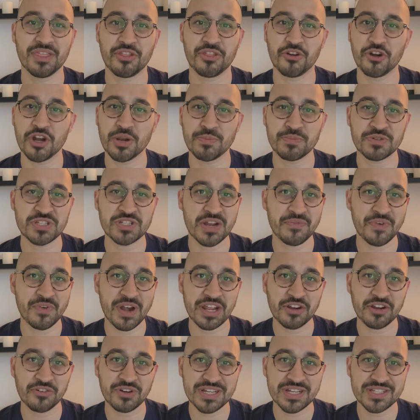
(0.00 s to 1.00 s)
30%
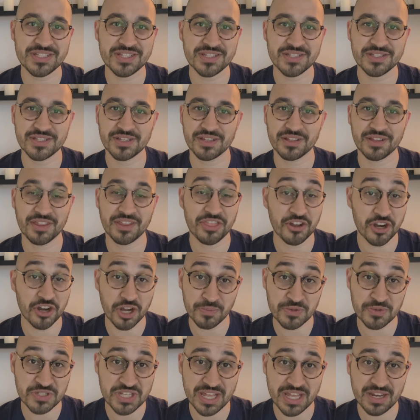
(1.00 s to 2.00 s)
rent increases,
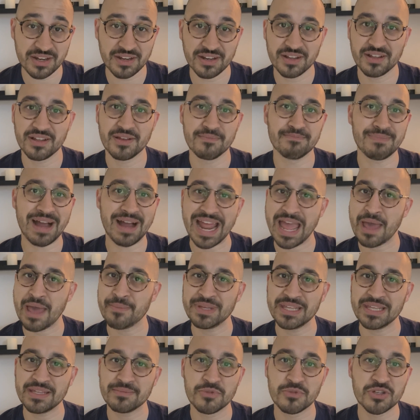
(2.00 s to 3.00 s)
30%.
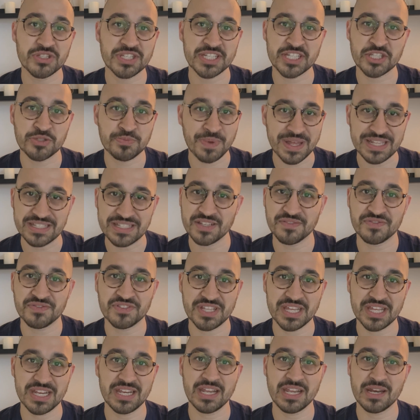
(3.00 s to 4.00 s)
Miami, most expensive
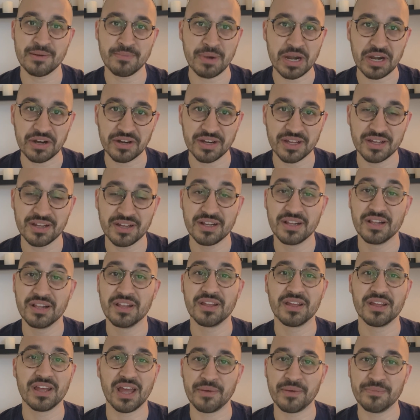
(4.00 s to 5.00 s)
city in America.
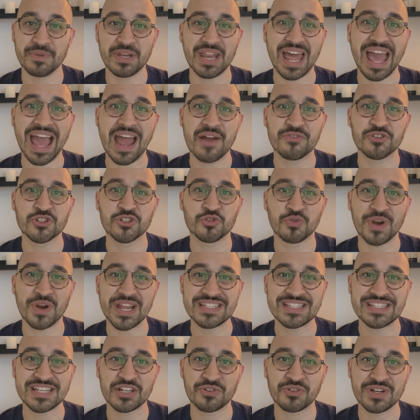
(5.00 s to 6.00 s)
I mean, average
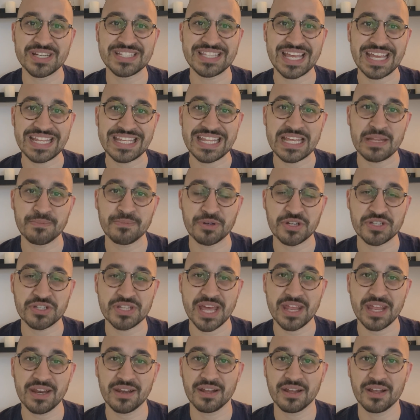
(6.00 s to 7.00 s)
rents increased
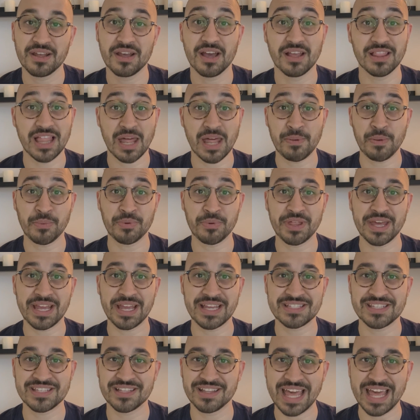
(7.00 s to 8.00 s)
18%. A lot of people
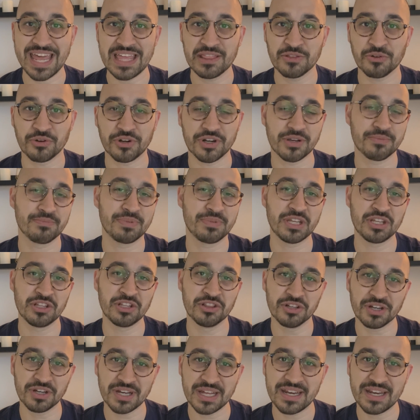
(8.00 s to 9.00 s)
think it's the landlord, but you
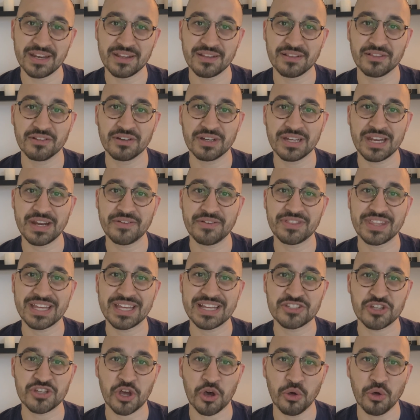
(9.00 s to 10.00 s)
look at look at
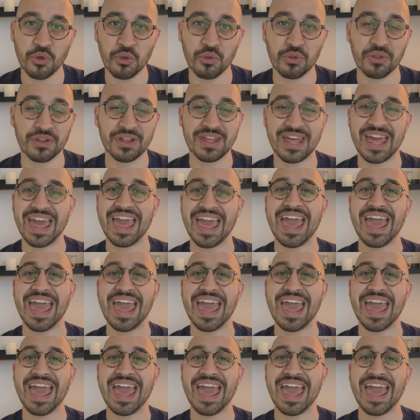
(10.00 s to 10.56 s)
everything as a whole.